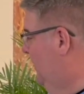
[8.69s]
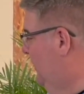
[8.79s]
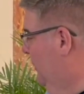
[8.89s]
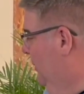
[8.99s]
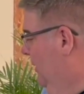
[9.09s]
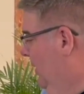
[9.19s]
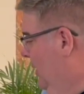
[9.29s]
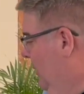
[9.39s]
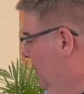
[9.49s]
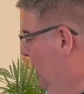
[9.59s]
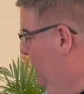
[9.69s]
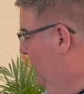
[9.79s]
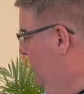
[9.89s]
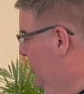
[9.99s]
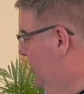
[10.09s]
So we have
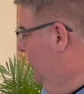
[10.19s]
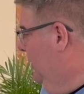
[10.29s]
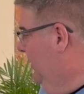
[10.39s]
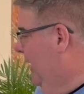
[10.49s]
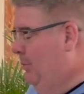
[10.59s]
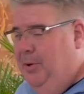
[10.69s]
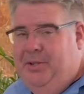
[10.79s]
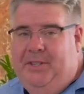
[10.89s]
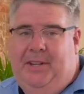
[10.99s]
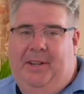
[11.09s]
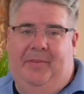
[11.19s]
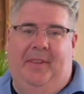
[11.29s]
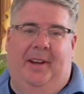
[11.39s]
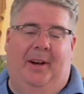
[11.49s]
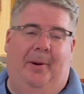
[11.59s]
the image here of Divine Mercy.
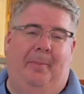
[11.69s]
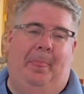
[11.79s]
I